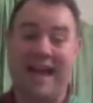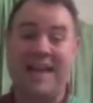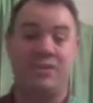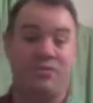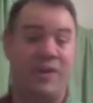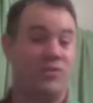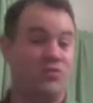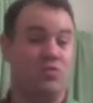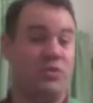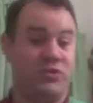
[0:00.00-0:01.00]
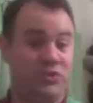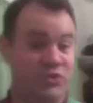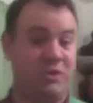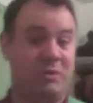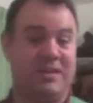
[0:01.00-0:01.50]
had to find the room where the
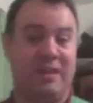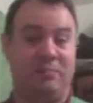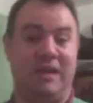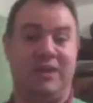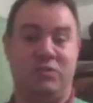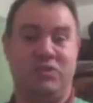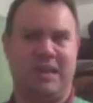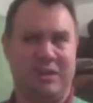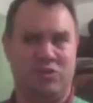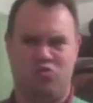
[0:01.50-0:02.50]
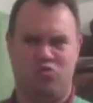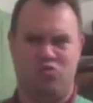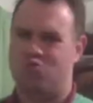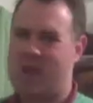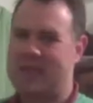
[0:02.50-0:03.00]
surgery would take place, which I did
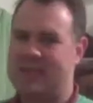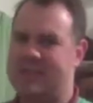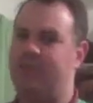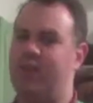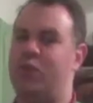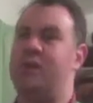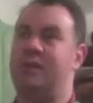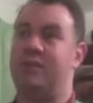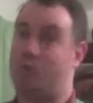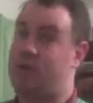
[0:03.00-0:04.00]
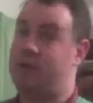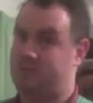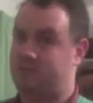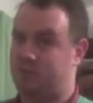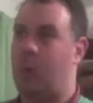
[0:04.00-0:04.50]
relatively quickly, though not
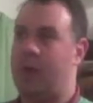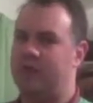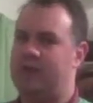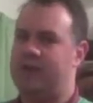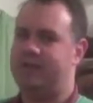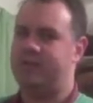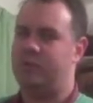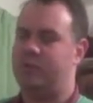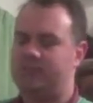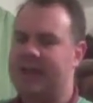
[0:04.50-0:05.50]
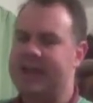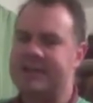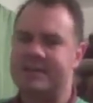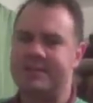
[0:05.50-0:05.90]
quite as fast as I would have liked.